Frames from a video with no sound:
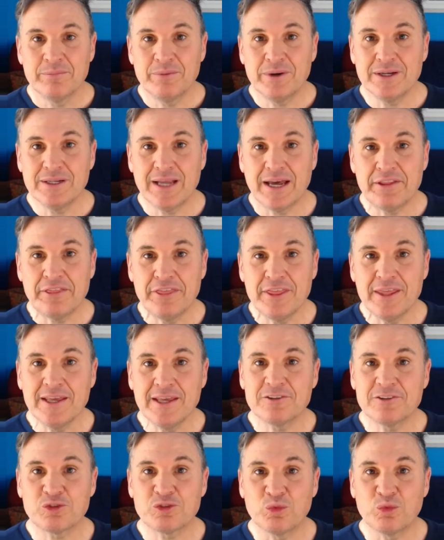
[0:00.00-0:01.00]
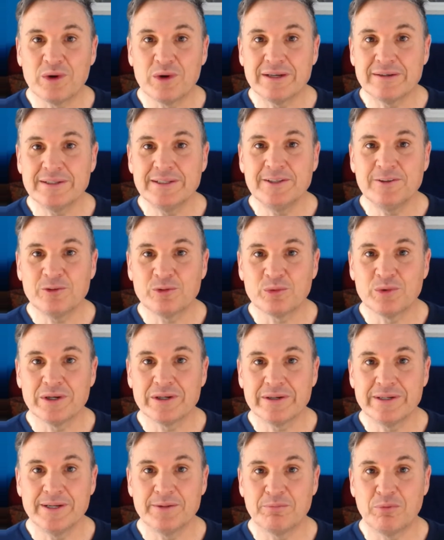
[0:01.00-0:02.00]
But I think it's really,
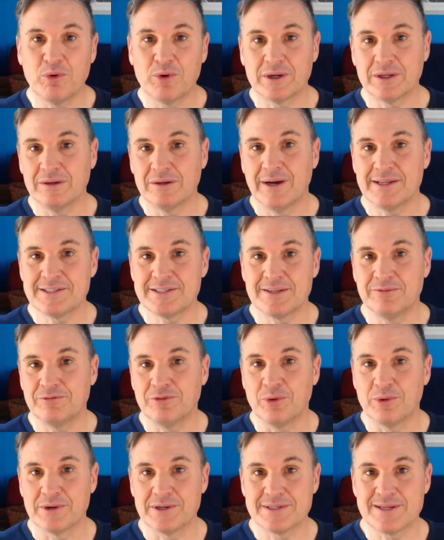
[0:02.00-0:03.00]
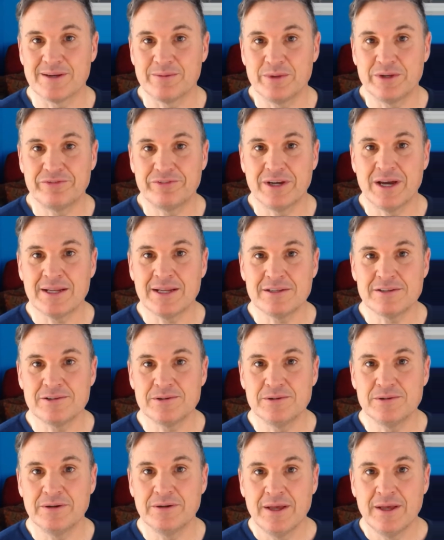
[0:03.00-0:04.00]
really an important lesson for us that we've got
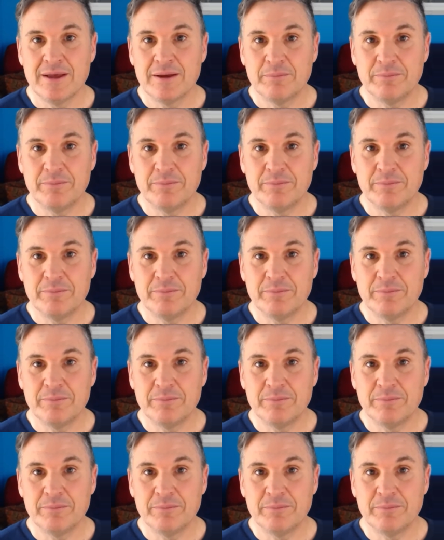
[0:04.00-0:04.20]
to